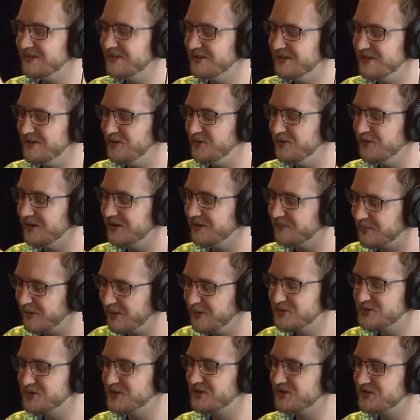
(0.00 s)
you uh,
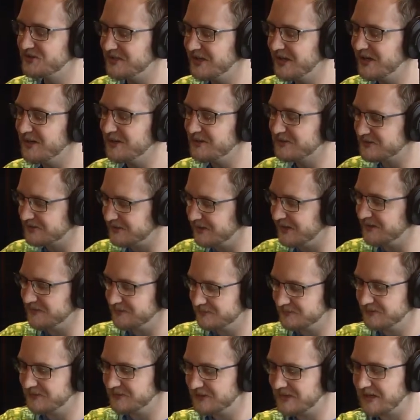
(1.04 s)
post your status, like
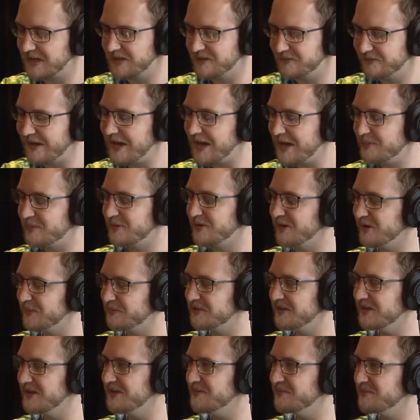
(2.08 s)
kind of hyping up
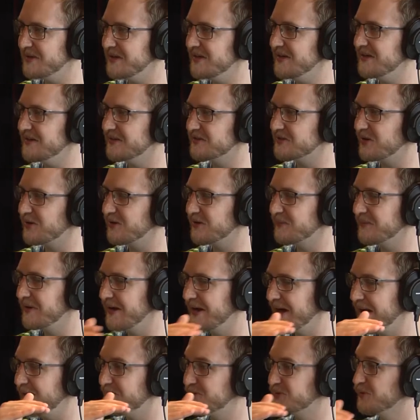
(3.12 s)
the EP and talking about
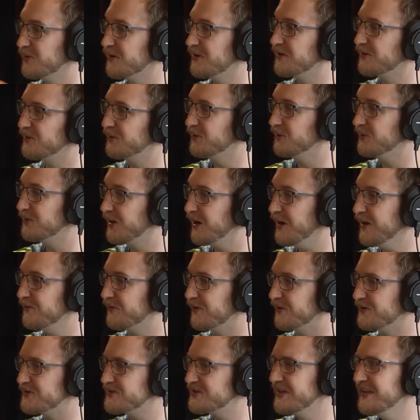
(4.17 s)
how it's going to include
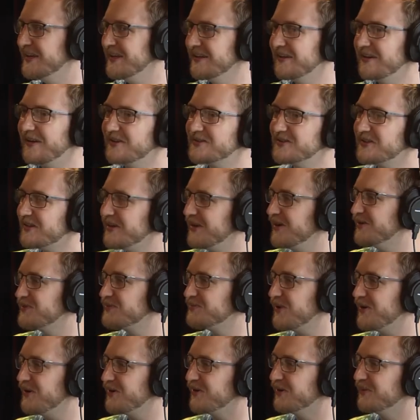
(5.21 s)
covers, I was like, oh, it's
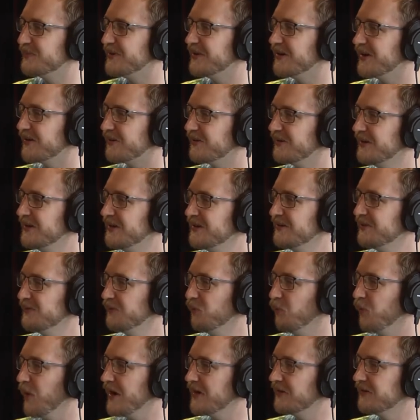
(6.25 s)
probably going to be like
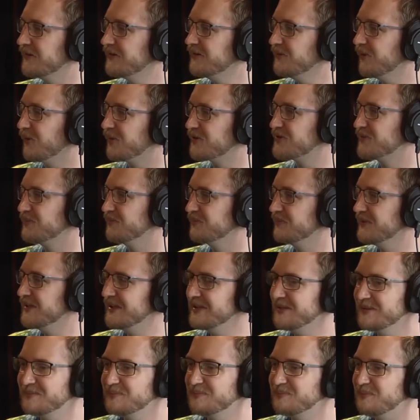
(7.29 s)
Waylon or some
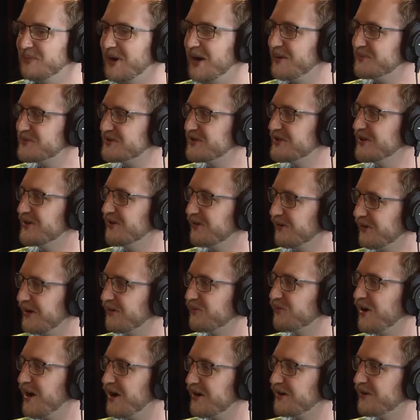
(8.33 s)
Bob Seger, like
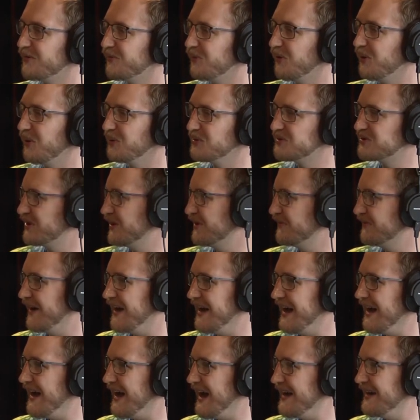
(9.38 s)
rock and roll stuff.
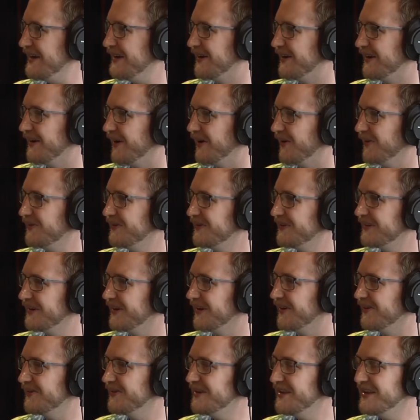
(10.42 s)
I, I didn't know. You
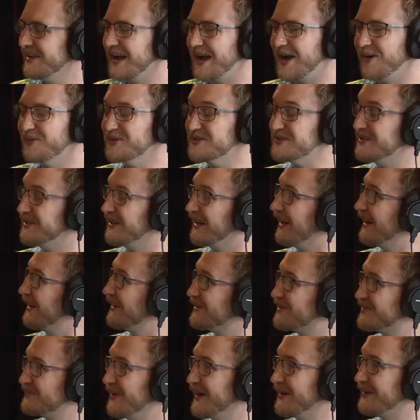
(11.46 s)
know, yeah. I was not
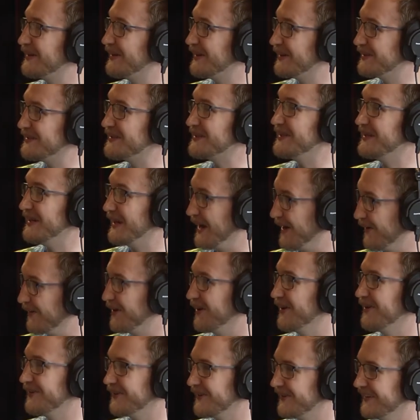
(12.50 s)
expecting to see Down
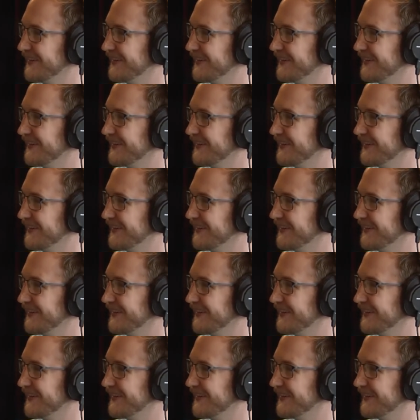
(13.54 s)
Under